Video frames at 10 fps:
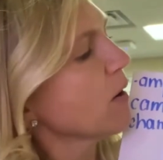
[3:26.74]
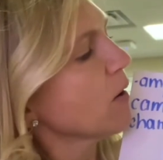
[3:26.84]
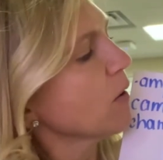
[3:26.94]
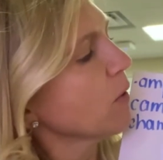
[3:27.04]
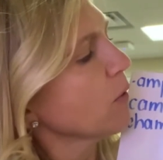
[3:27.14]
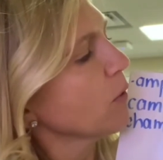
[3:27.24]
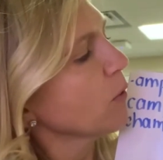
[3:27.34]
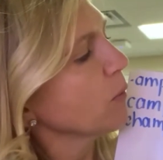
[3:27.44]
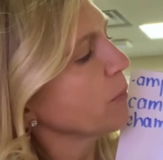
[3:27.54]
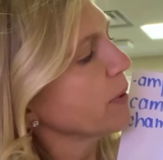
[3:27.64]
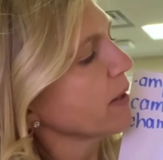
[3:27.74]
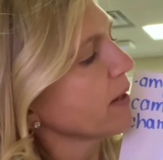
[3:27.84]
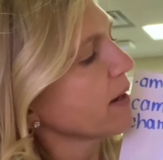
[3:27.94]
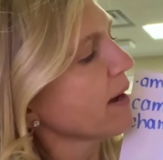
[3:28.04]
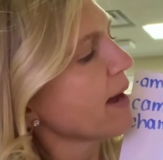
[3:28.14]

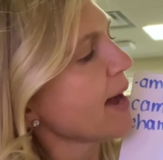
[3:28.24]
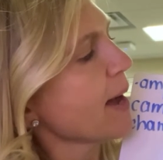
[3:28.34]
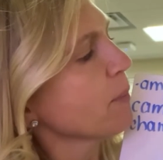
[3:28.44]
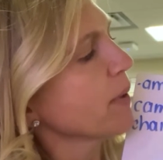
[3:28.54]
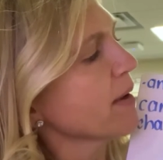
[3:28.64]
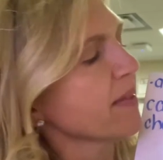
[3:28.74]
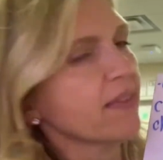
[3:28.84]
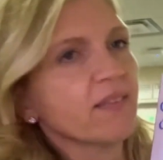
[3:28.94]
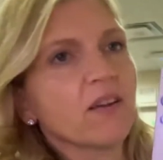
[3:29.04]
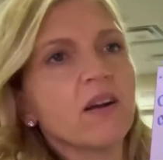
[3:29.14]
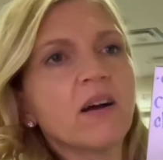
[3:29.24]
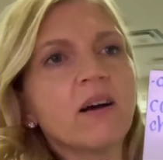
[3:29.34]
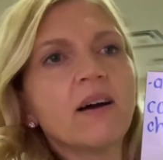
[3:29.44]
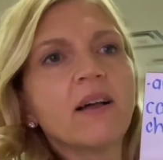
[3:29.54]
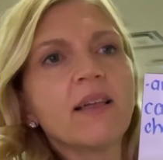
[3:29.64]
O-P, op. These are
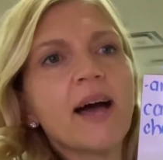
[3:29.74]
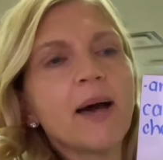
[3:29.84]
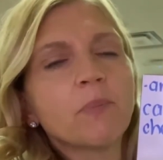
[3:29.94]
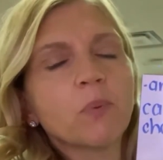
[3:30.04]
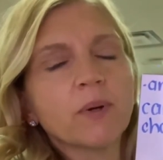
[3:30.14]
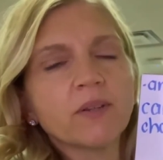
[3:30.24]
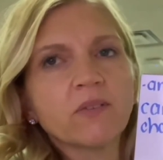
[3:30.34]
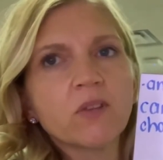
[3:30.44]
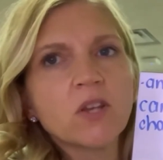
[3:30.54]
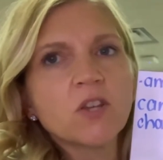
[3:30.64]
all op words.